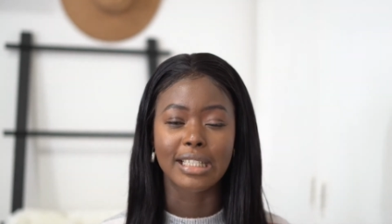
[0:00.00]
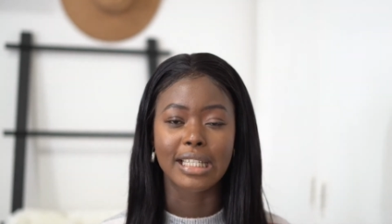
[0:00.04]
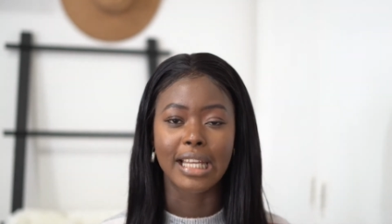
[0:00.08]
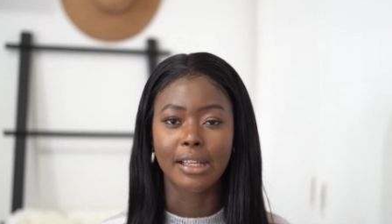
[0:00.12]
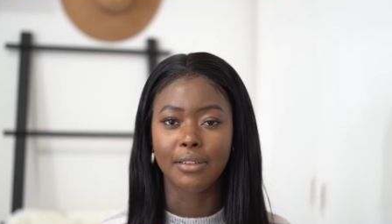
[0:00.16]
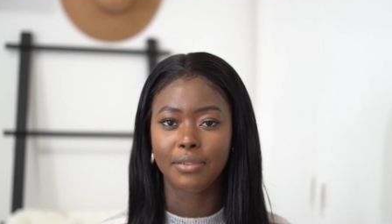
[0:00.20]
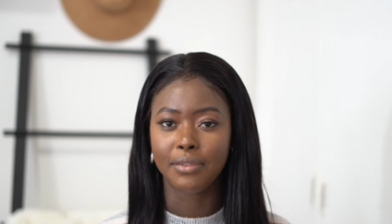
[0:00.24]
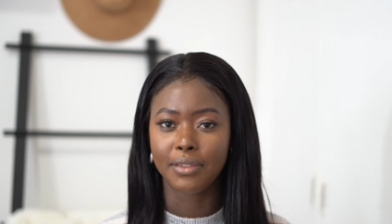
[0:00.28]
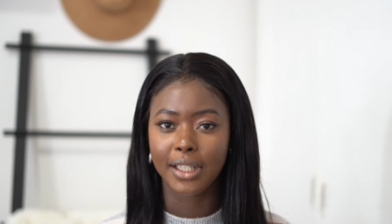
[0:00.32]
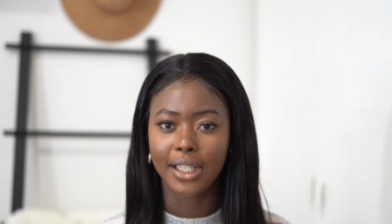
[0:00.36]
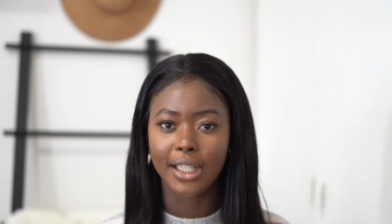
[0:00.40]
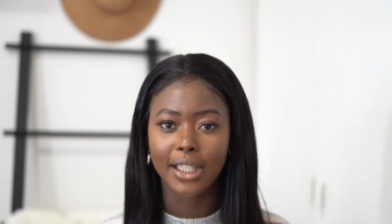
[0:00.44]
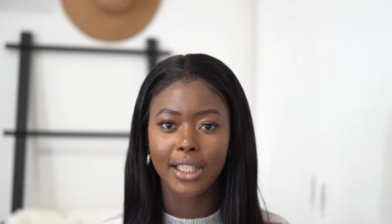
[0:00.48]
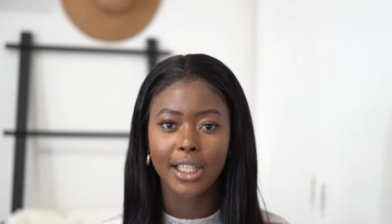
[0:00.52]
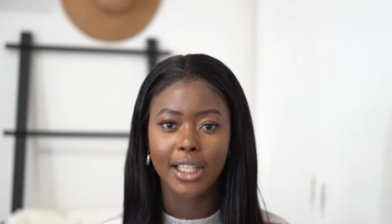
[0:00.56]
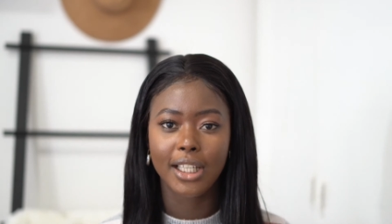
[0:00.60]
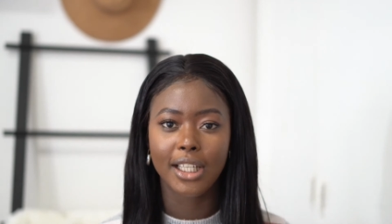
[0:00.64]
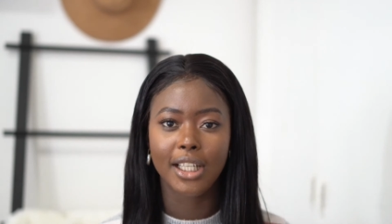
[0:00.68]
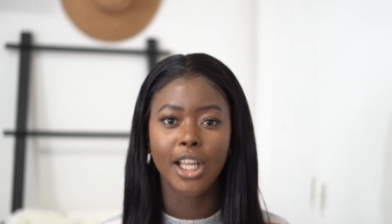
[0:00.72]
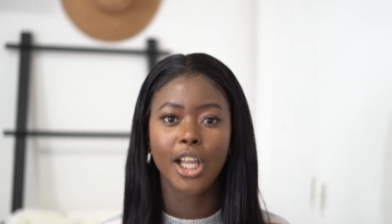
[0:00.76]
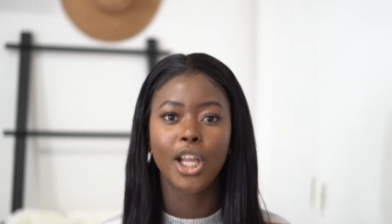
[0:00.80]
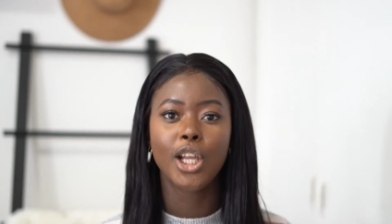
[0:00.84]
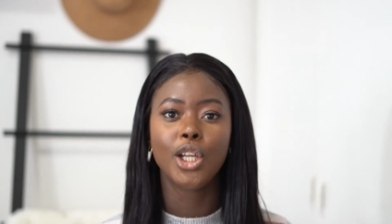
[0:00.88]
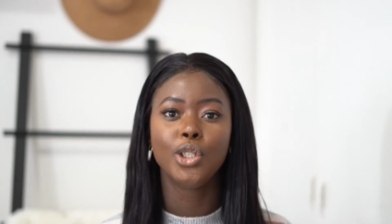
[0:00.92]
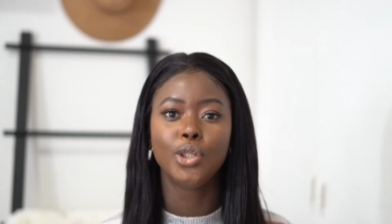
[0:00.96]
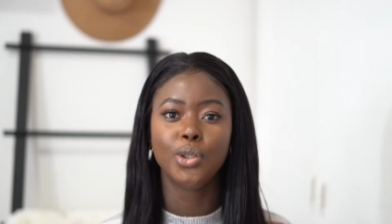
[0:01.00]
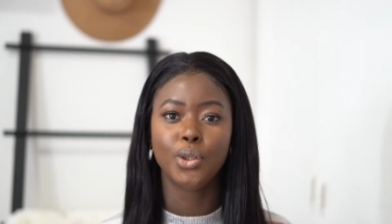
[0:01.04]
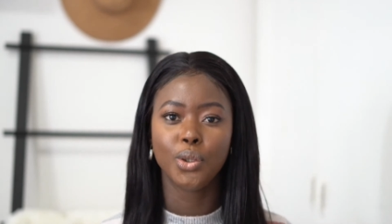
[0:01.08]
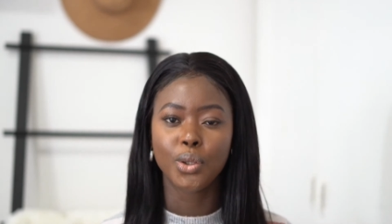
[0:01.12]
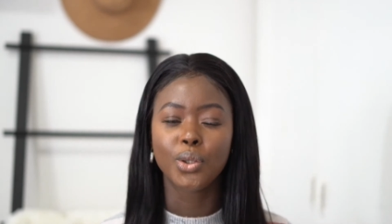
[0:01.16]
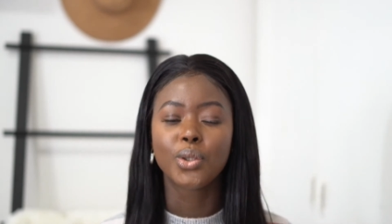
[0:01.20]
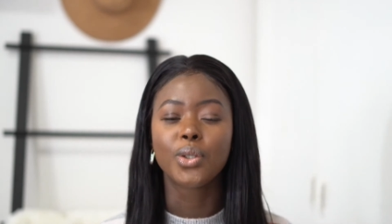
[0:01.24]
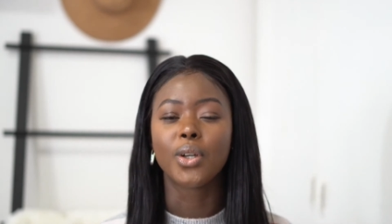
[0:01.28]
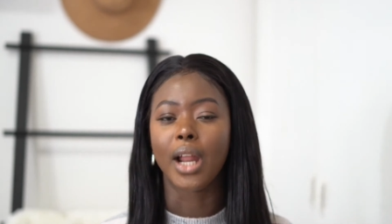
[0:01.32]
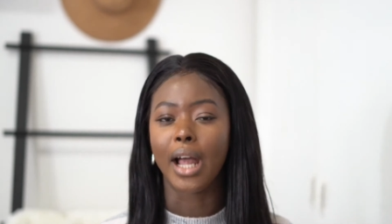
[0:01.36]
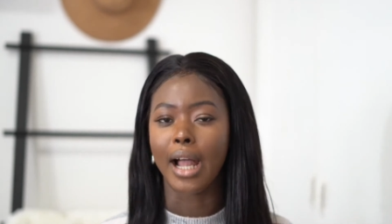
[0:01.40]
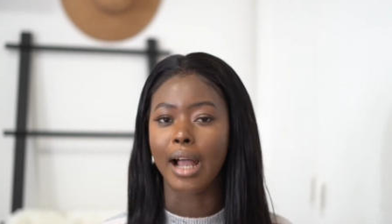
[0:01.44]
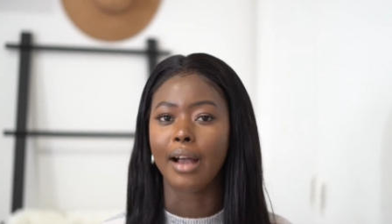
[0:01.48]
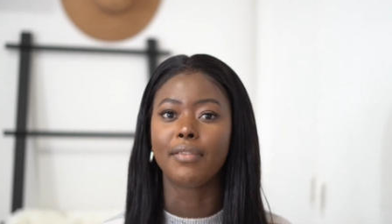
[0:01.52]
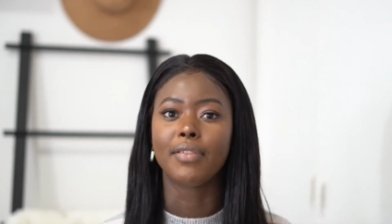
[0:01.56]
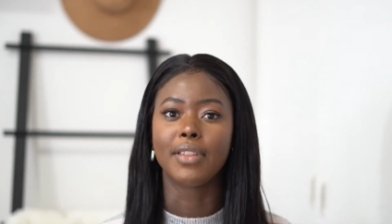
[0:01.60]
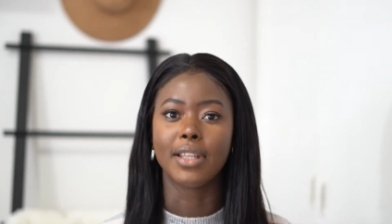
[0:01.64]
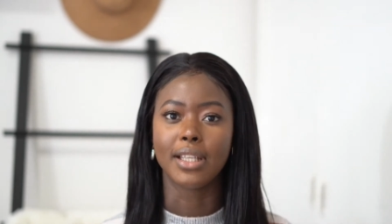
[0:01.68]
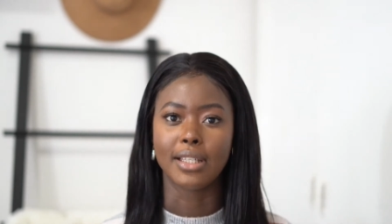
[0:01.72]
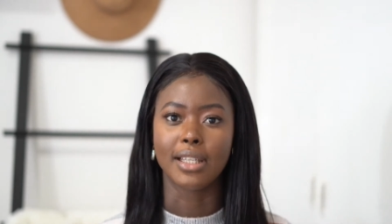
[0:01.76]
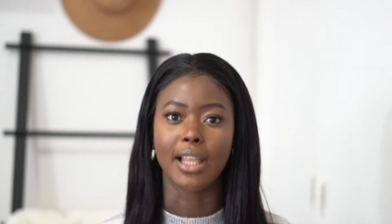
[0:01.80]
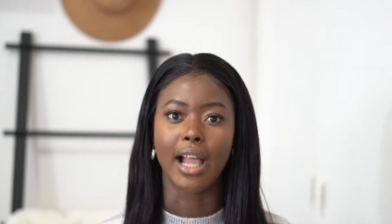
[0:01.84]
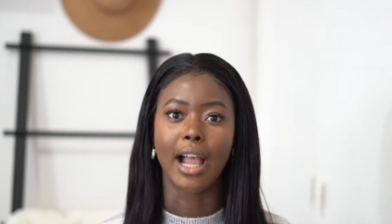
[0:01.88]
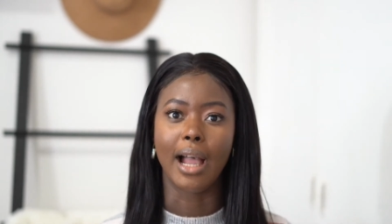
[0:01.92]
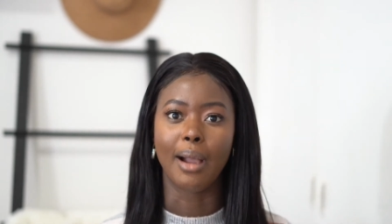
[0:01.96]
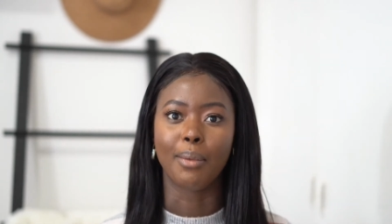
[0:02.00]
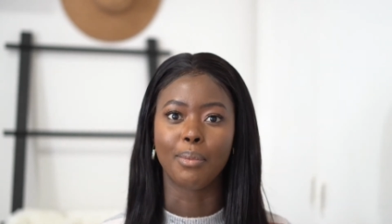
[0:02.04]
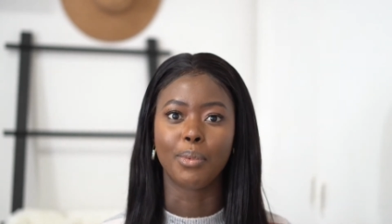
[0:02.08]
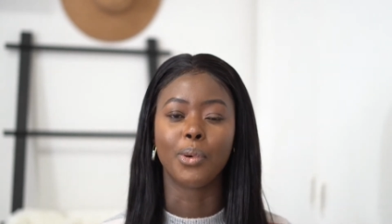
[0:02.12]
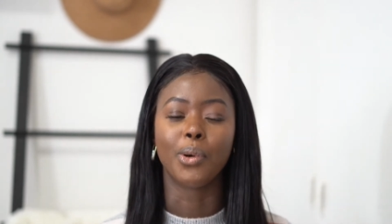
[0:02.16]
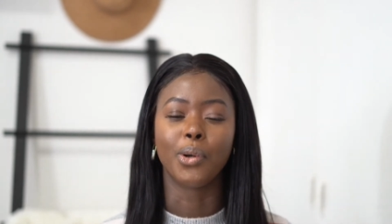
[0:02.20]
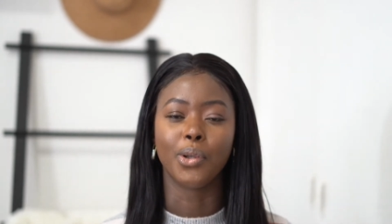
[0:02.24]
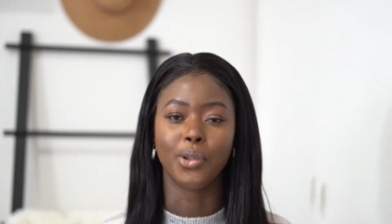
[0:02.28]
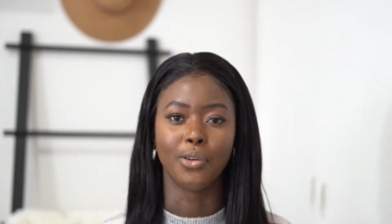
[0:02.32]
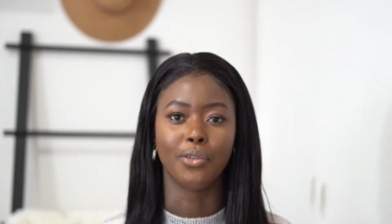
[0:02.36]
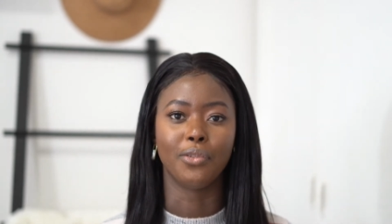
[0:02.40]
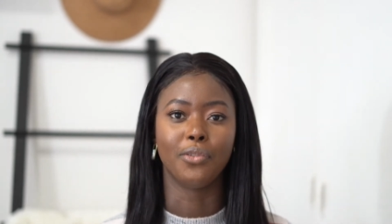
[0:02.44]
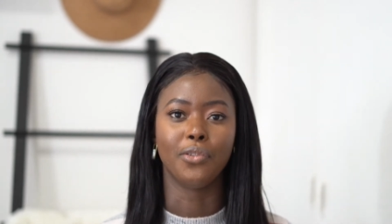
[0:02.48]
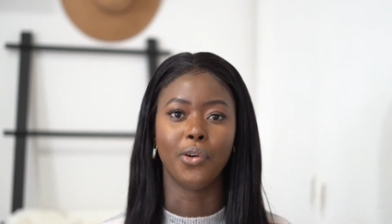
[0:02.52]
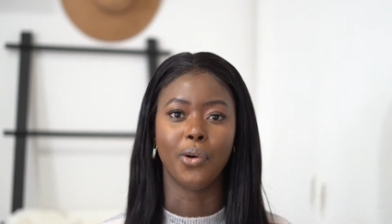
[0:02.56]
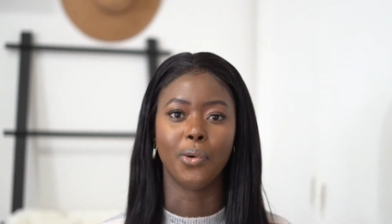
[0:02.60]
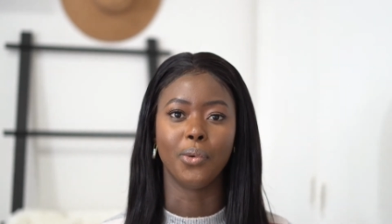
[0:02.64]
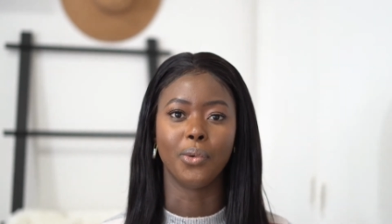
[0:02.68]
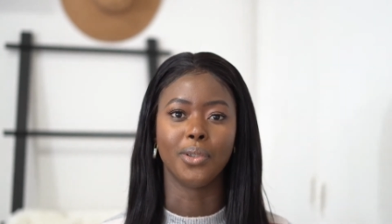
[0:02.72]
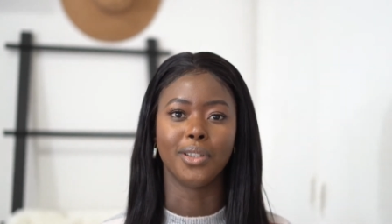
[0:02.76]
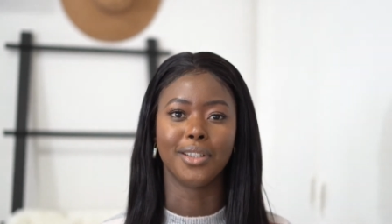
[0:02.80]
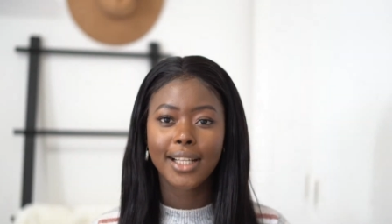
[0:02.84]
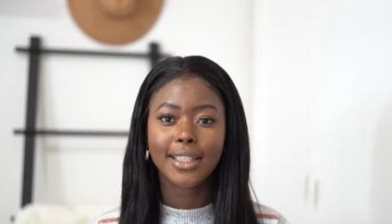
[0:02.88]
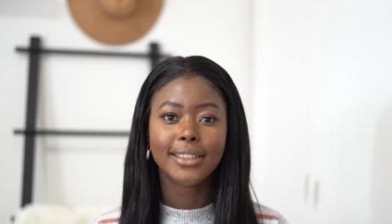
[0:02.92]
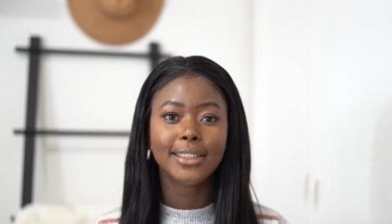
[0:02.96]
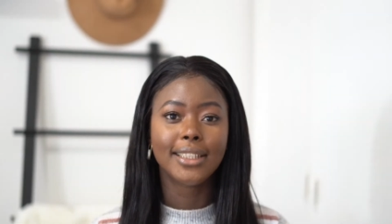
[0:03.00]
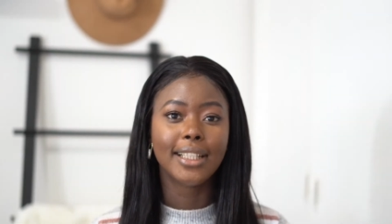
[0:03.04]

definitely you should have this app on your phone.